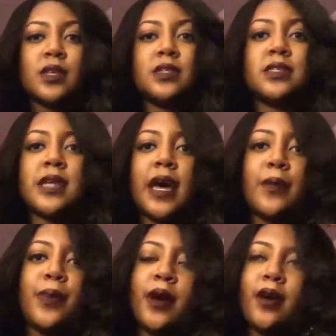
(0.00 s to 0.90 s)

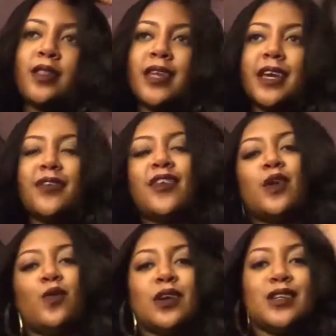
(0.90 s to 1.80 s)
side part thing if I
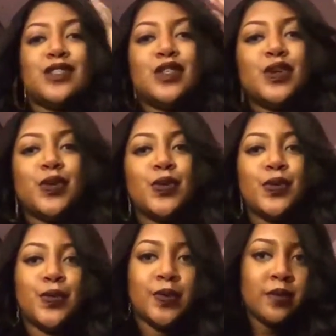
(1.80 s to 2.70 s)
wanted
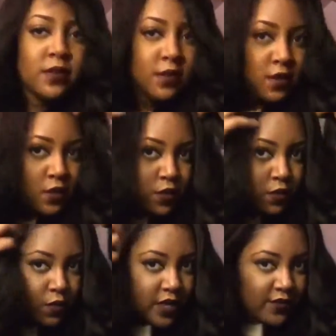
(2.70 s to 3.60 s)
to,
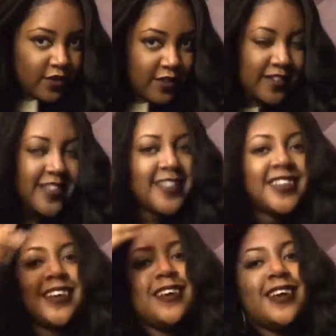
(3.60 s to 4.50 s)
whatever.
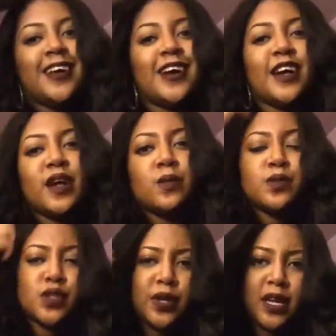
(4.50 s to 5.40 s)

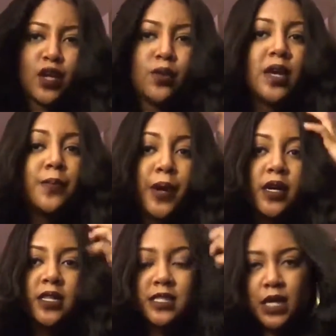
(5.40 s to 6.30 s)
So yeah, you can
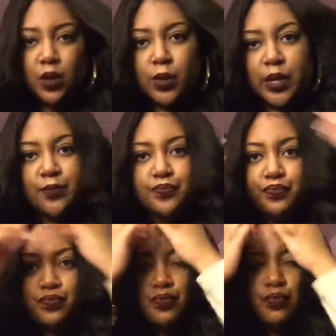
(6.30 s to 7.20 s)
part this anywhere,
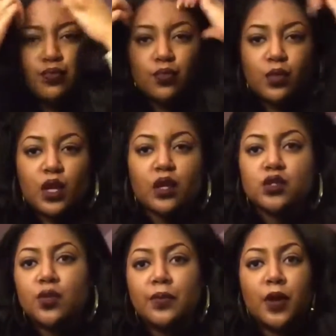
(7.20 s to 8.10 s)

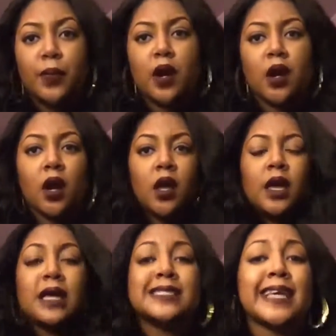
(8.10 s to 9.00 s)
do a middle part,
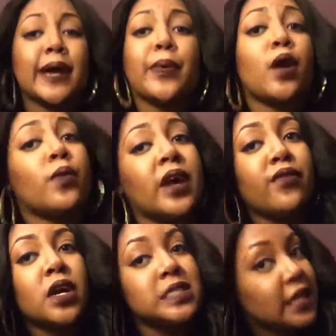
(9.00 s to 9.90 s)
side part,
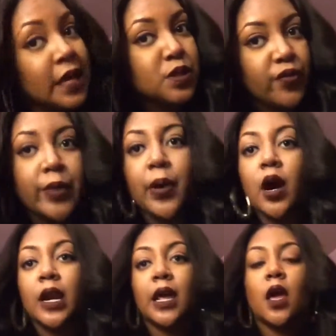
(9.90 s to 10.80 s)
whatever, because it comes free
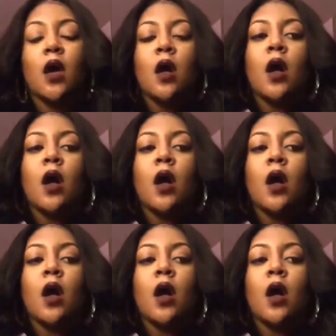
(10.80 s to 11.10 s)
parted.